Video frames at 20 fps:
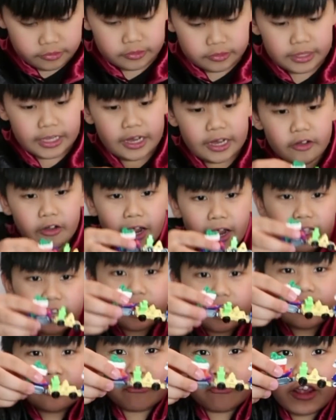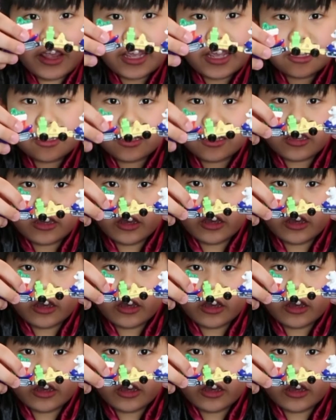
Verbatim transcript: There, I got a tray.